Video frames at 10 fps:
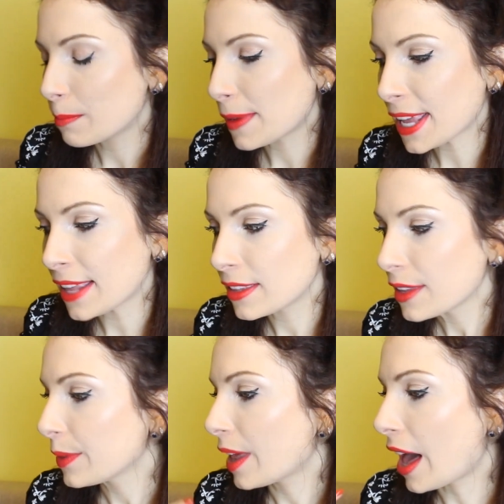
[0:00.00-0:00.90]
But then
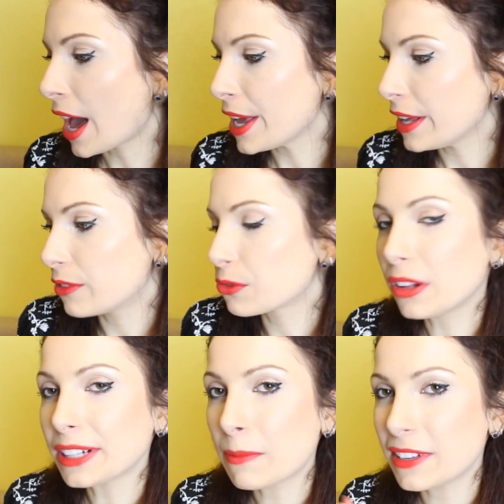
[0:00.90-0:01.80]
I
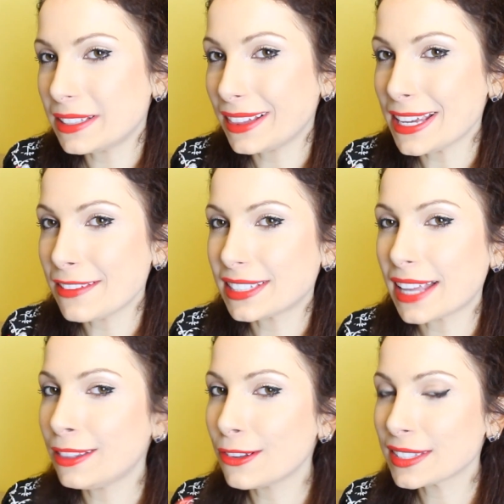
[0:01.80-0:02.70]
rolled up the sleeves
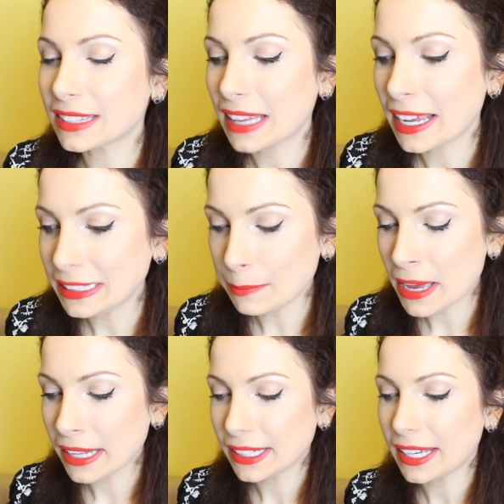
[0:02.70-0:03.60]
and looked slightly
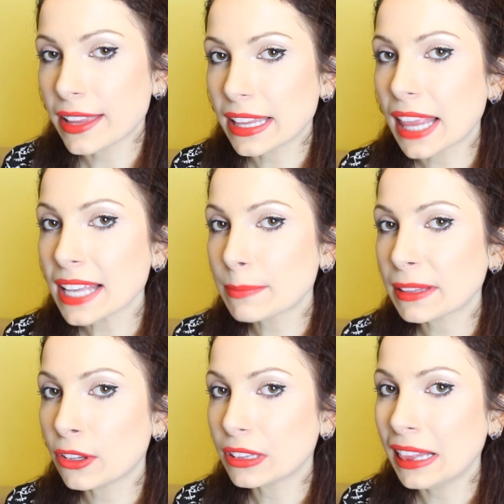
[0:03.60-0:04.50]
better. And then last
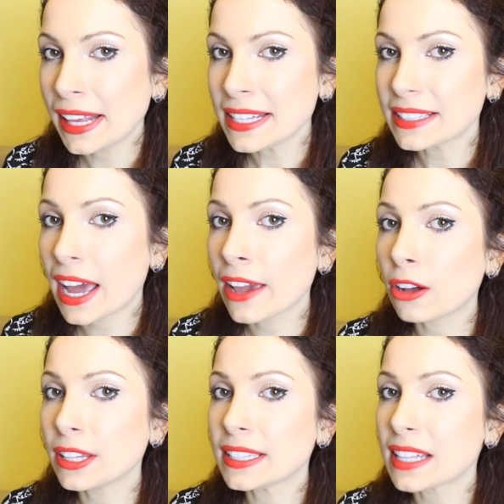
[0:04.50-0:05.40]
but not least, I
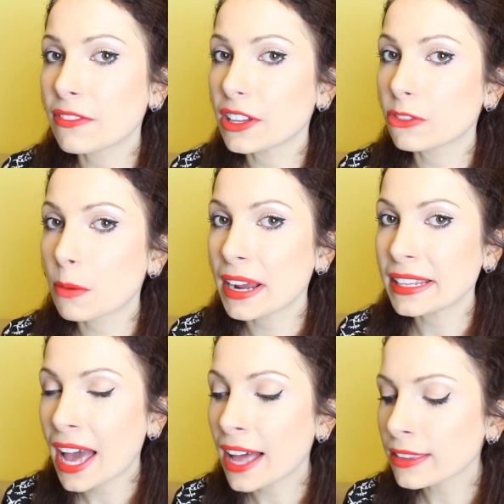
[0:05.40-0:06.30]
ordered something from my
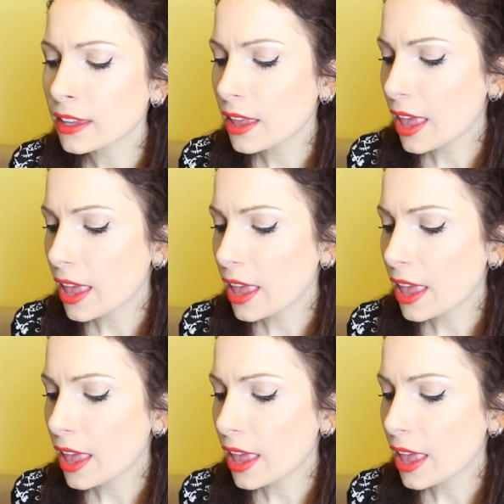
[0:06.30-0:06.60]
nan.